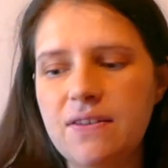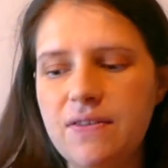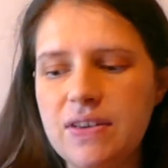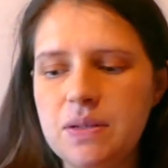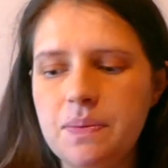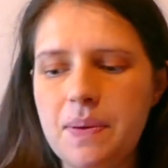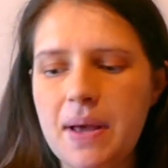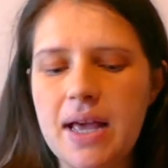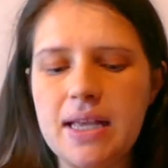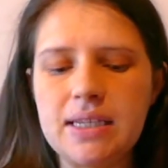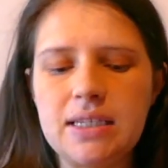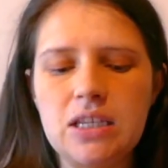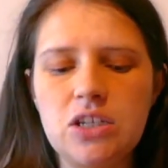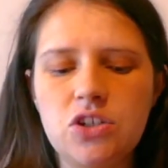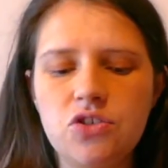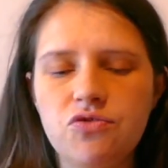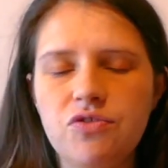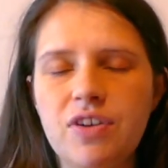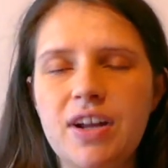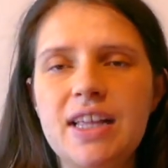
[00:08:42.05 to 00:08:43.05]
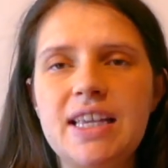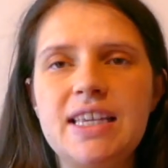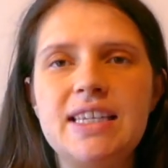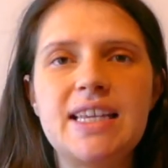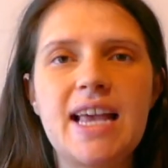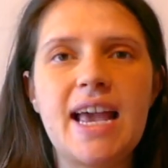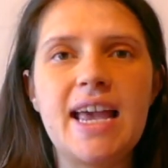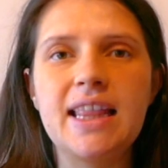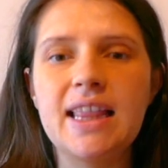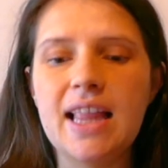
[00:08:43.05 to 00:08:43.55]
this person's really
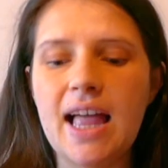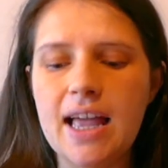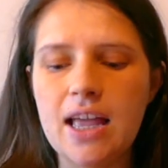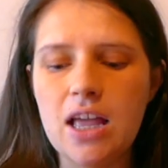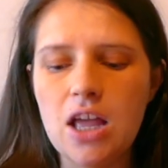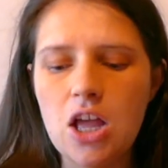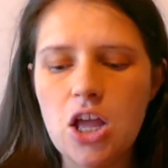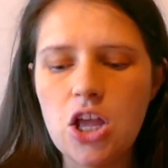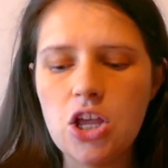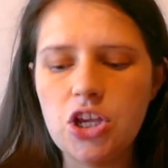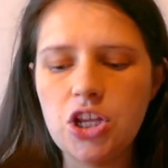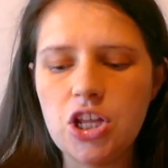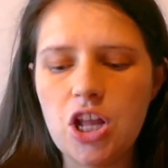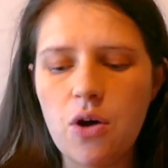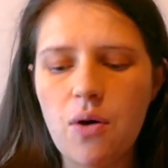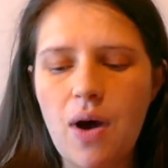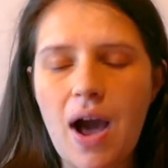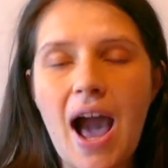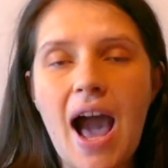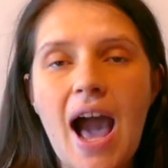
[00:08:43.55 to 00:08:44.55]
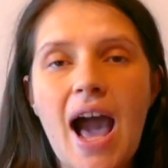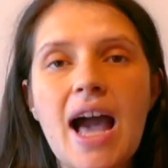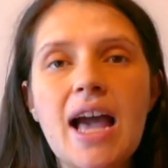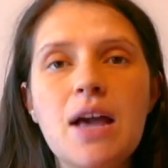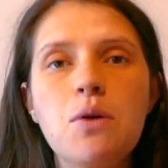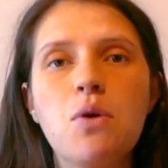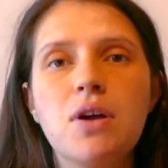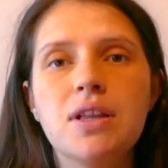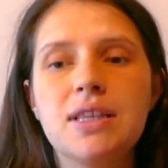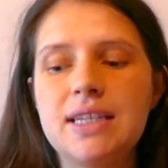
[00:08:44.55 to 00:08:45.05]
saying, like, you know,
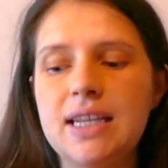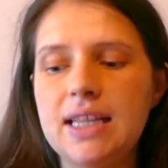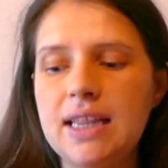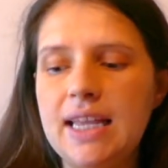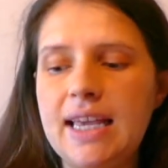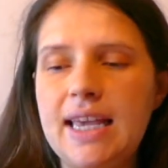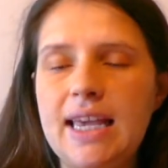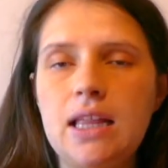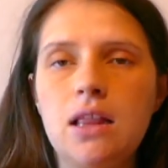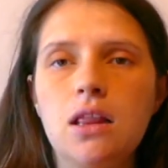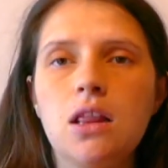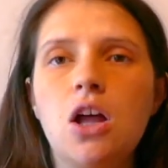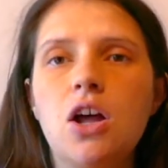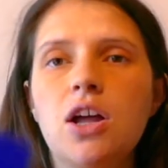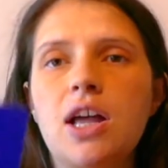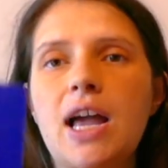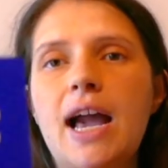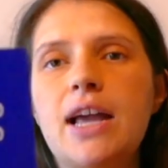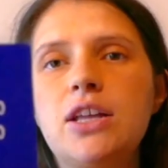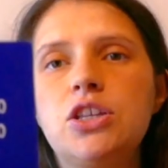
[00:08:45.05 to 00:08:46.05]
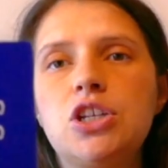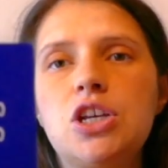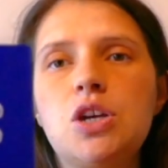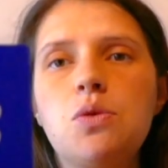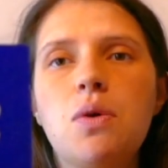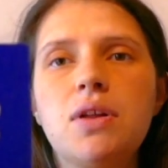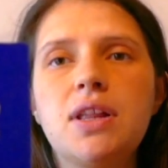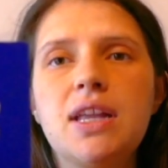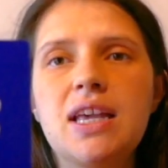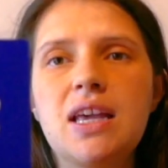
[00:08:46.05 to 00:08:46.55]
I want to lead. Look, I do
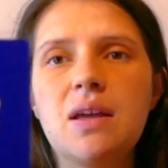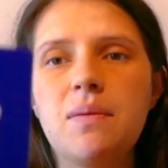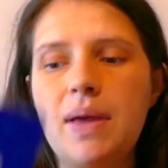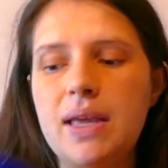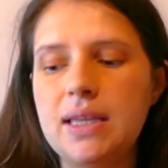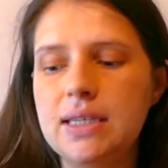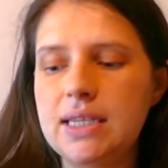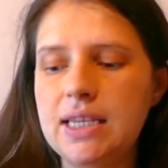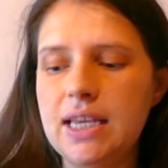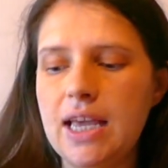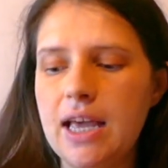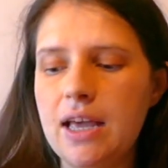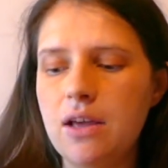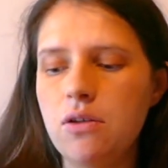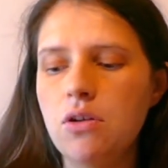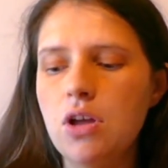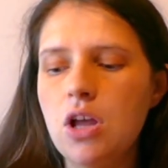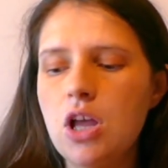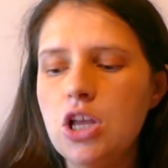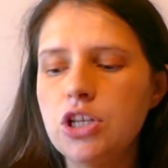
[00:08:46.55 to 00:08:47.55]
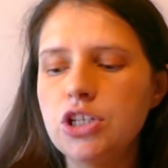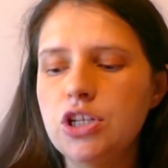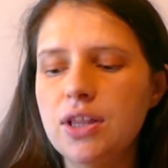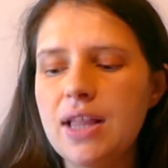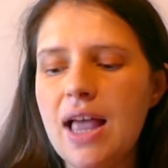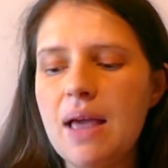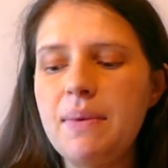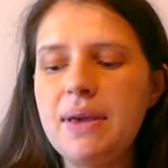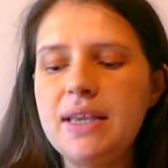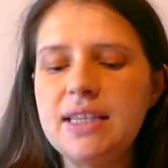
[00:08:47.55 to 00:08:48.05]
want to commit to you. So
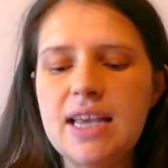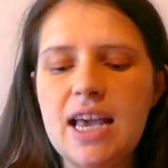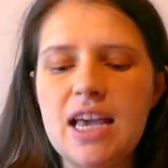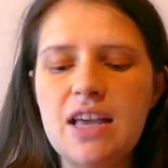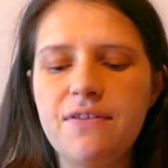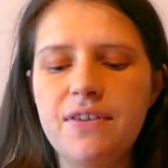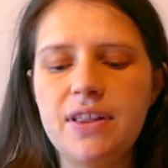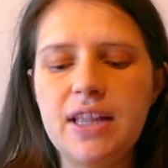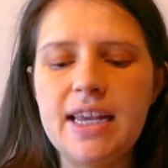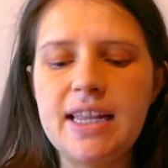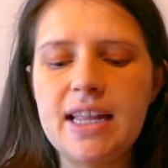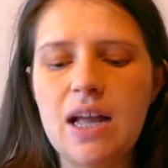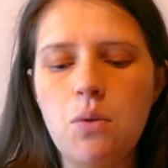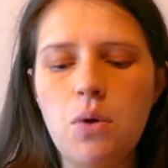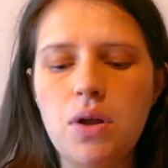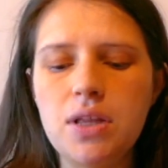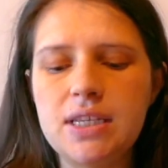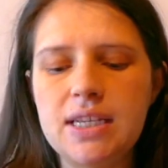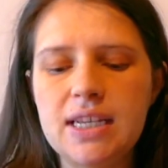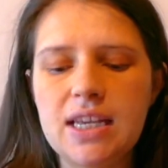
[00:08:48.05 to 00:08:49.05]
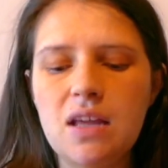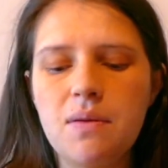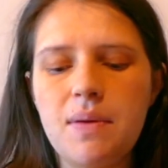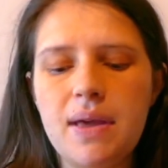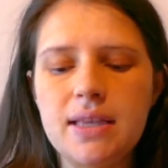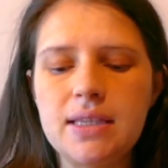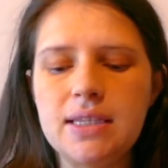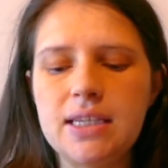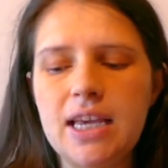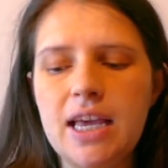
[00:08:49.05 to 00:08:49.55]
let me take the lead. I want to
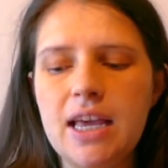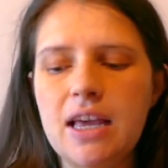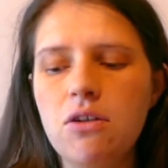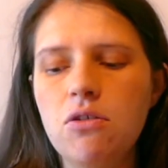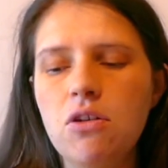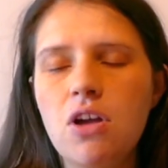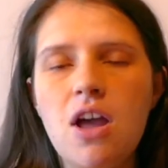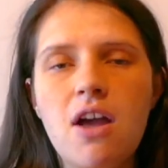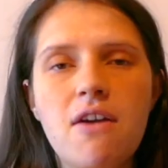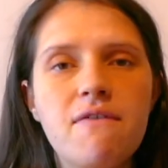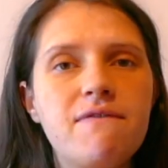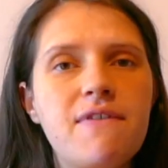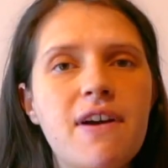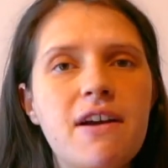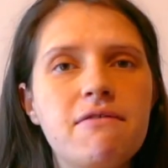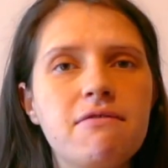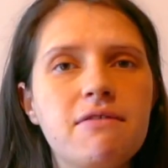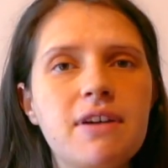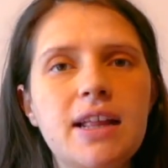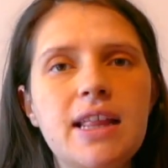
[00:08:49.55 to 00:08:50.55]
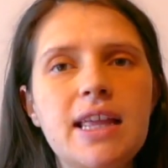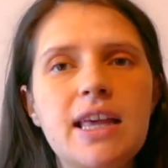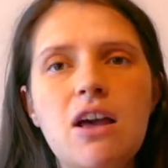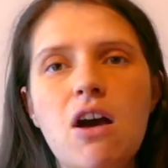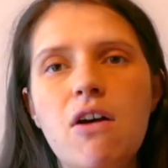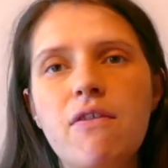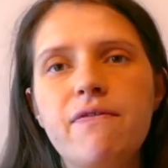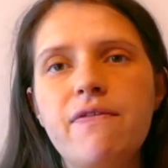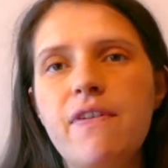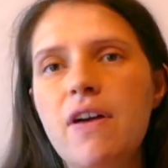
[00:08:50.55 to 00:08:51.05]
commit to you. They're really
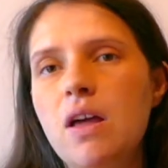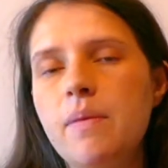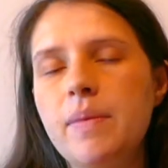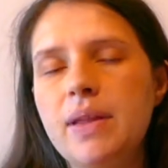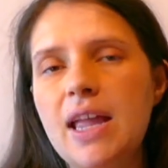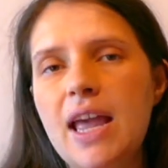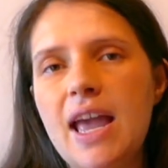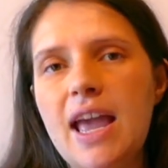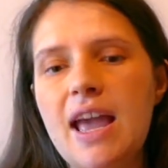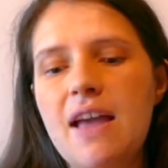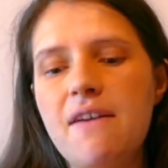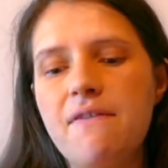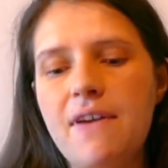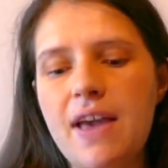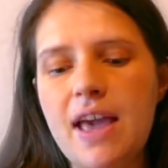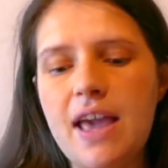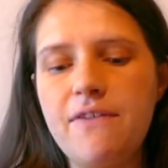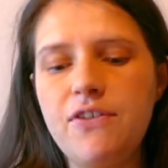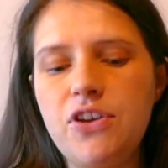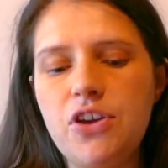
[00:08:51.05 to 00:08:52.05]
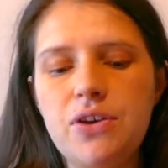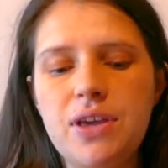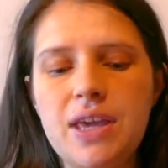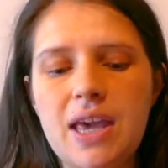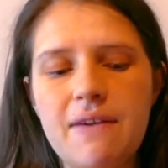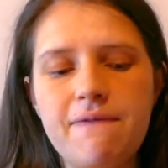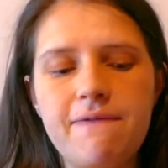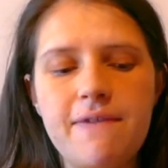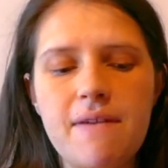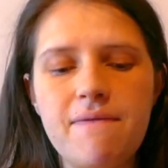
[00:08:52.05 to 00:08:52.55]
confirming here that if you
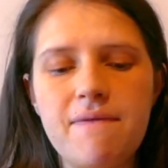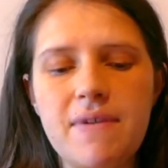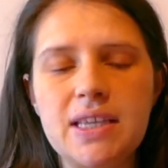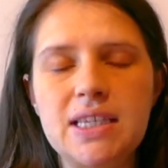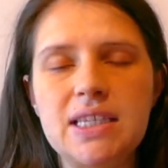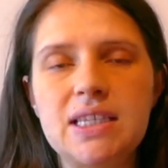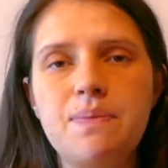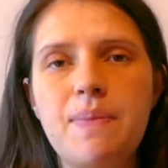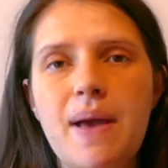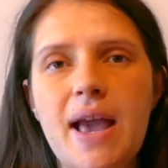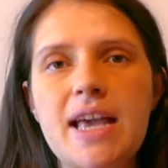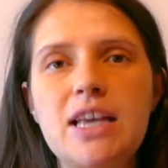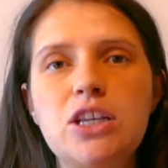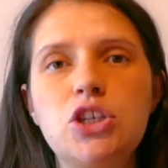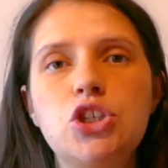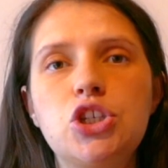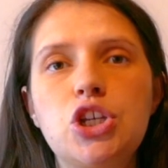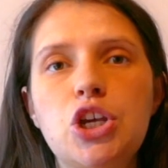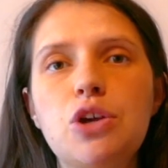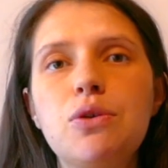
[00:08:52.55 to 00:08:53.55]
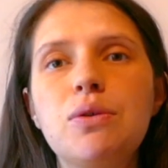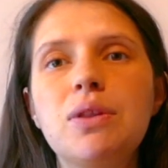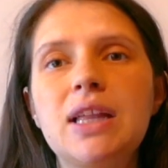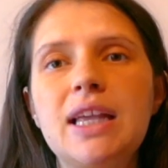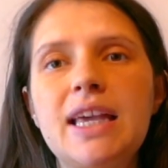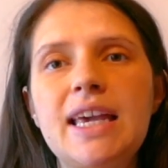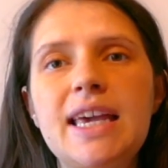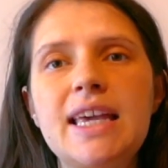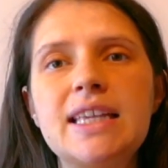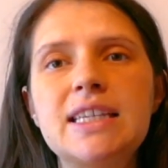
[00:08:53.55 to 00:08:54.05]
give them that space to
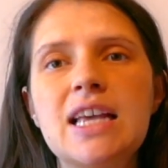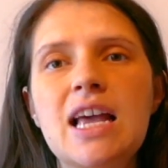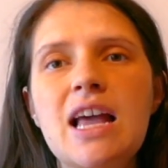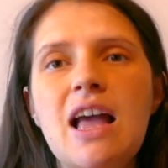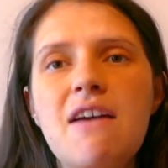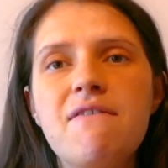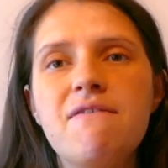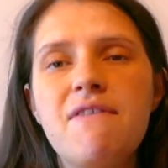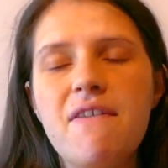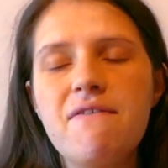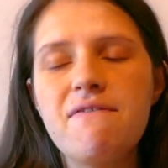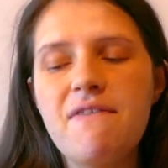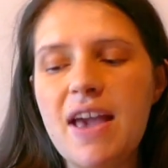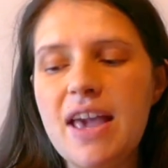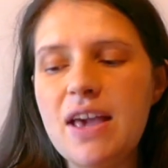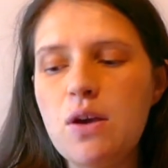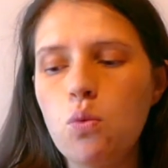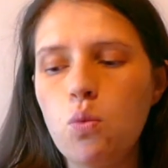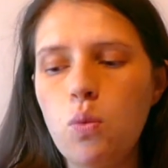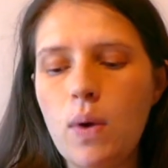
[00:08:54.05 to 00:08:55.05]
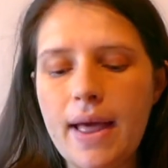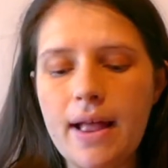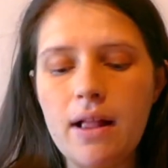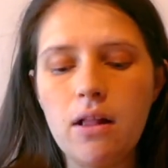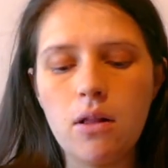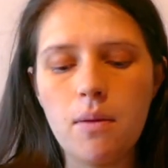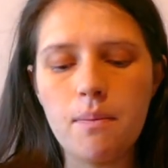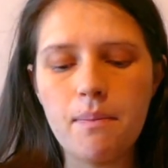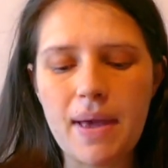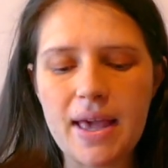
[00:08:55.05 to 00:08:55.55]
lead, then they
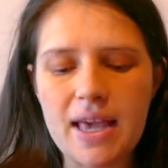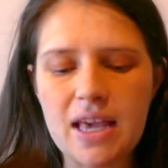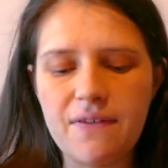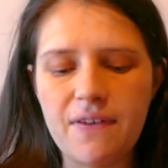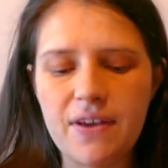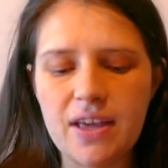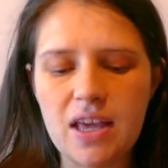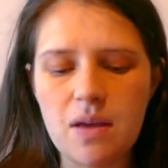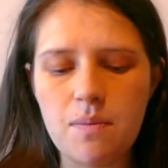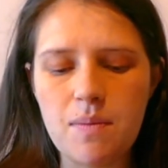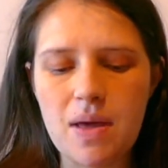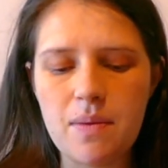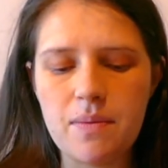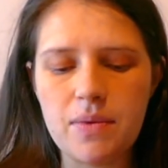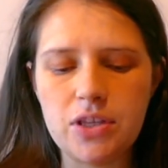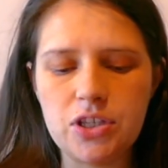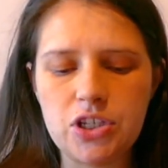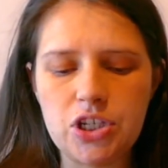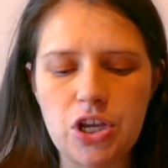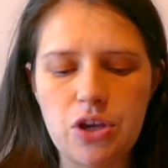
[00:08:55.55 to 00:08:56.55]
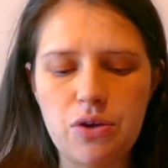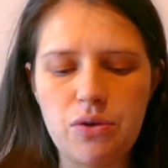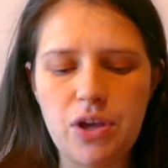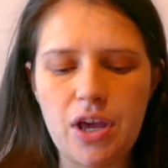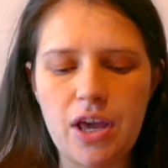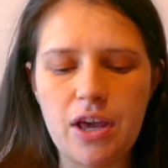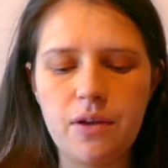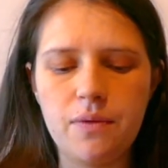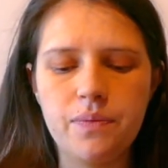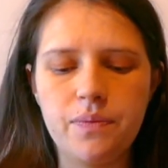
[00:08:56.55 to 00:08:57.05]
will make the commitment to
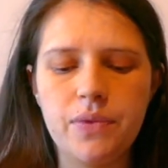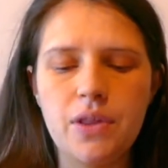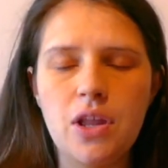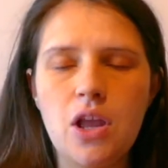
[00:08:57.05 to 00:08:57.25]
you.